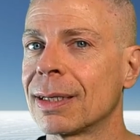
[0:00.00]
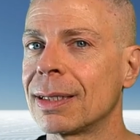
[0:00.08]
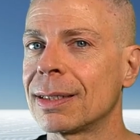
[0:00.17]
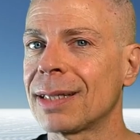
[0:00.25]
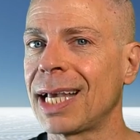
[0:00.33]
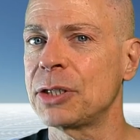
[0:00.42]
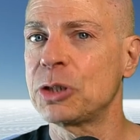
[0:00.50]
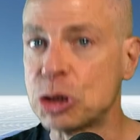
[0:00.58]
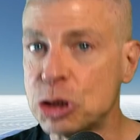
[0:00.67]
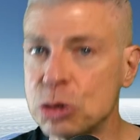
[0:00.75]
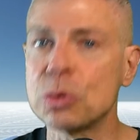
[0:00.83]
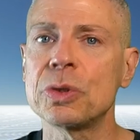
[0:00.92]
land
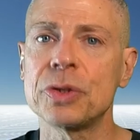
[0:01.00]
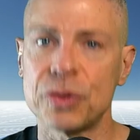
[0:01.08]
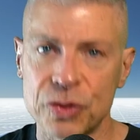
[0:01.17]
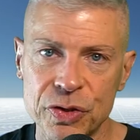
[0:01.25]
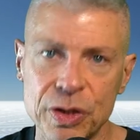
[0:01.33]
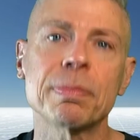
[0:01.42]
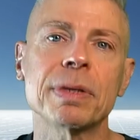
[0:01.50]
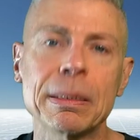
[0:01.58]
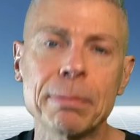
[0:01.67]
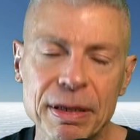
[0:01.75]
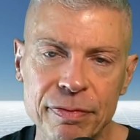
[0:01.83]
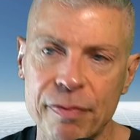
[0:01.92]
should simply
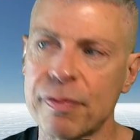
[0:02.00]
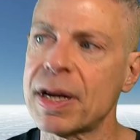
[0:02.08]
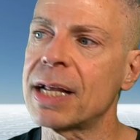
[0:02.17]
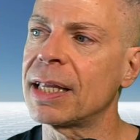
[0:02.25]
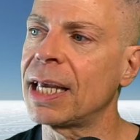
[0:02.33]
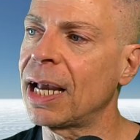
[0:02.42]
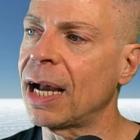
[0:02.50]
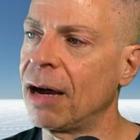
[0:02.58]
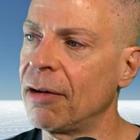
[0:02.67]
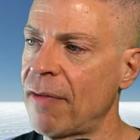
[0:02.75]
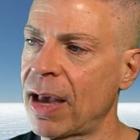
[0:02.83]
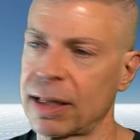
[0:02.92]
be freely
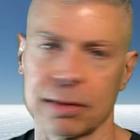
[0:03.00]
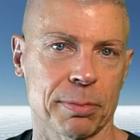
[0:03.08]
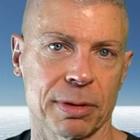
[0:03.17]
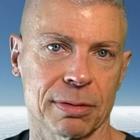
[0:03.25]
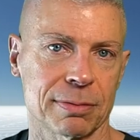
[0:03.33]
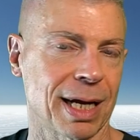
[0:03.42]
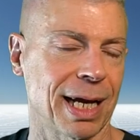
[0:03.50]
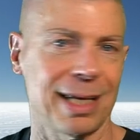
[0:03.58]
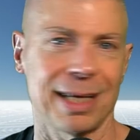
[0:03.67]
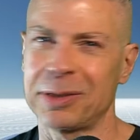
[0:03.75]
available, right?